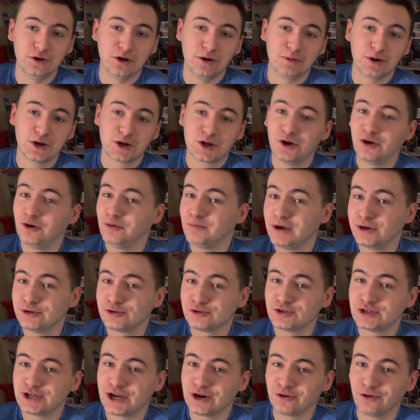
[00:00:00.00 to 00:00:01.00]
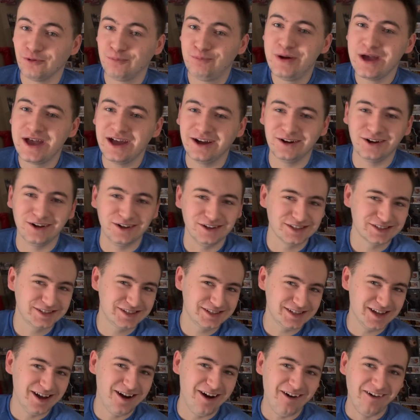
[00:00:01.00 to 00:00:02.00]
I'm gonna call him Major General Bill.
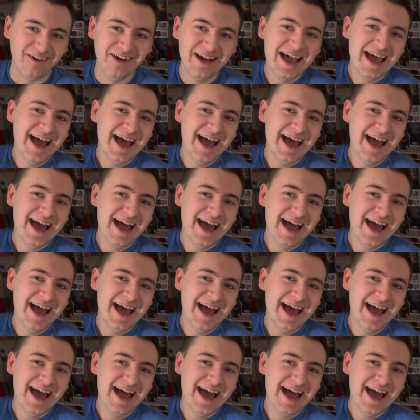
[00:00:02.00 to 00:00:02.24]
So,